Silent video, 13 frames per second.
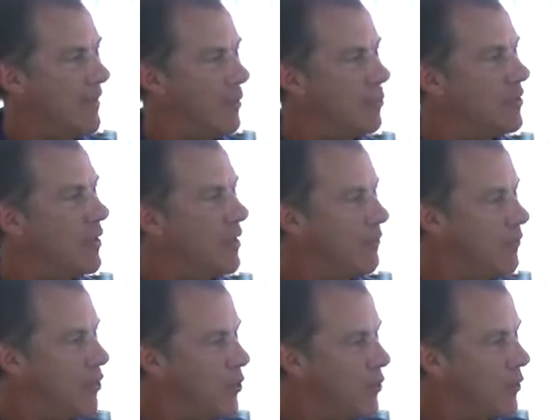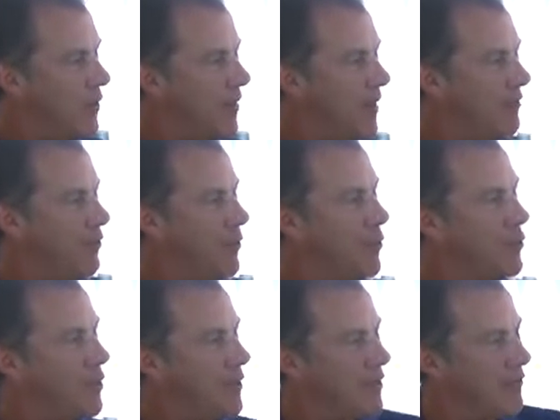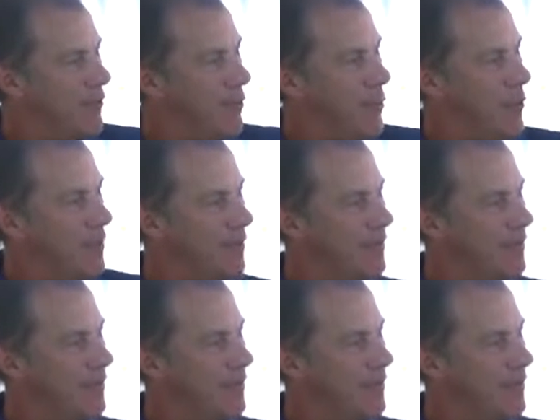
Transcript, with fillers: that, do. That I didn't play. evolution right. of your.